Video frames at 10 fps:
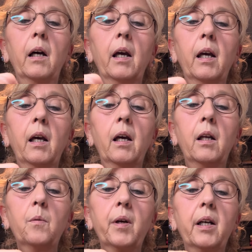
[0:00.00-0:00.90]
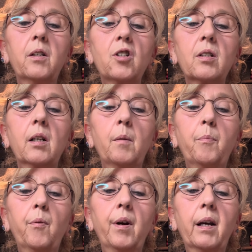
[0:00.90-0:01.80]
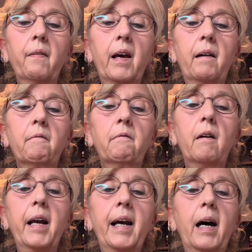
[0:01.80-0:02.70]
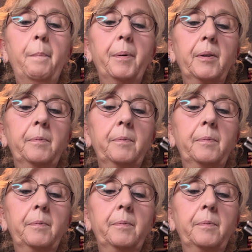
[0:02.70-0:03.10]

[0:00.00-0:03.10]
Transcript: And we are just going to bring that right up